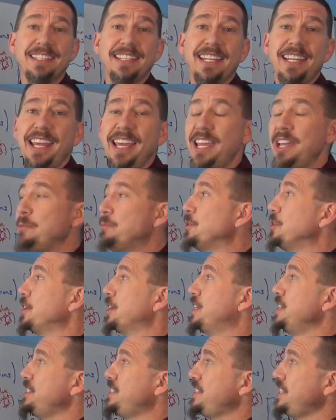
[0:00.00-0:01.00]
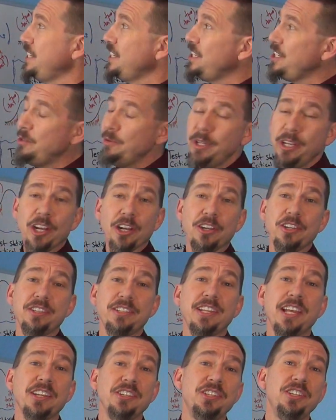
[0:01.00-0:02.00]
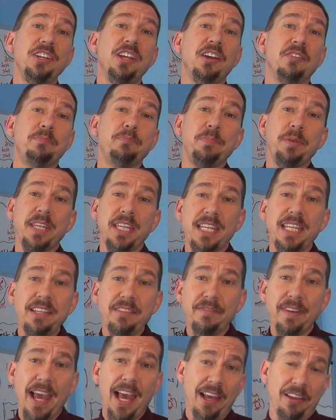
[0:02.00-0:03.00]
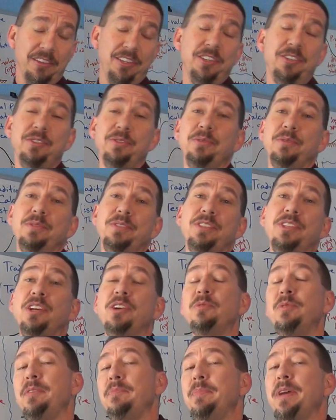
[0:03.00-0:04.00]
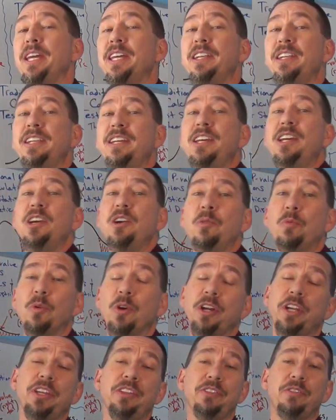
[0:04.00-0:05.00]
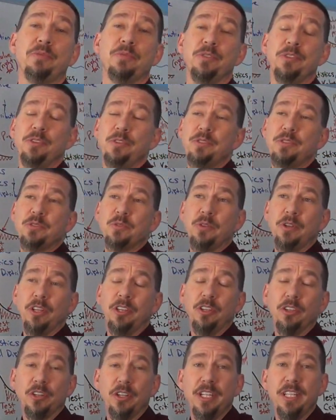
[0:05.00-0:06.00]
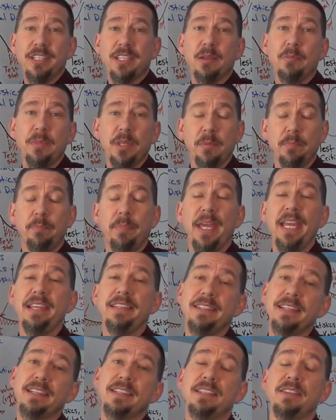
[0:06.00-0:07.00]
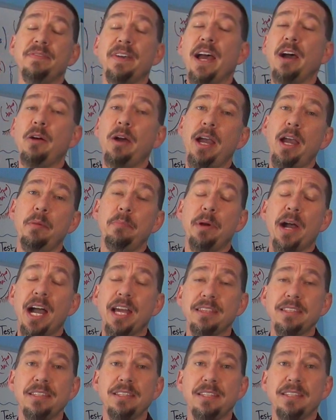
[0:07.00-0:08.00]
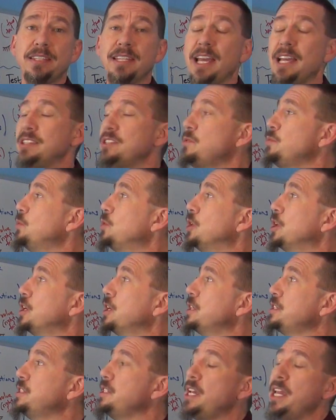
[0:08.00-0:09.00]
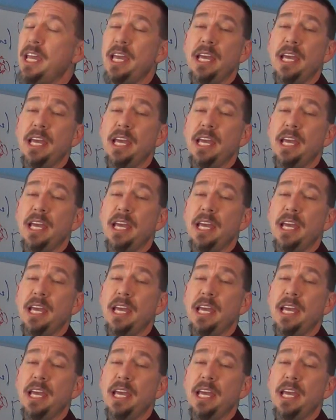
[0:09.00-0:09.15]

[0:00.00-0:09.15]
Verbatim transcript: Today we're continuing our discussion of p-value. So we've been working through sort of learning some of the basics of how a hypothesis test works.